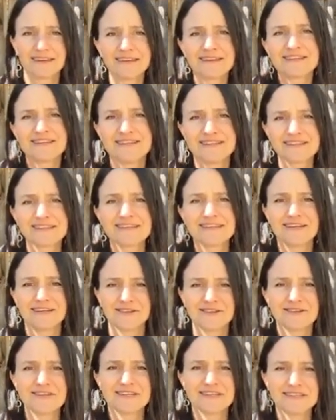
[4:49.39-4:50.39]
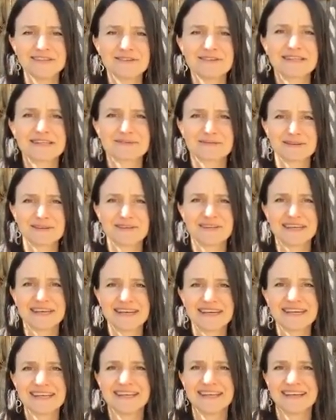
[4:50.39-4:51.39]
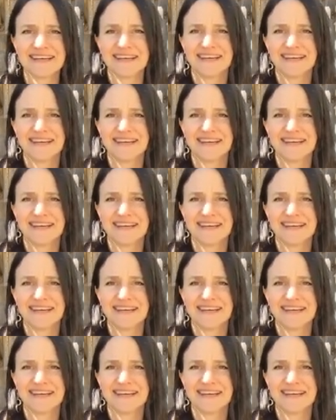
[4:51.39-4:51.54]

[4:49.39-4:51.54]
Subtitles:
she's she's doing this with her kid.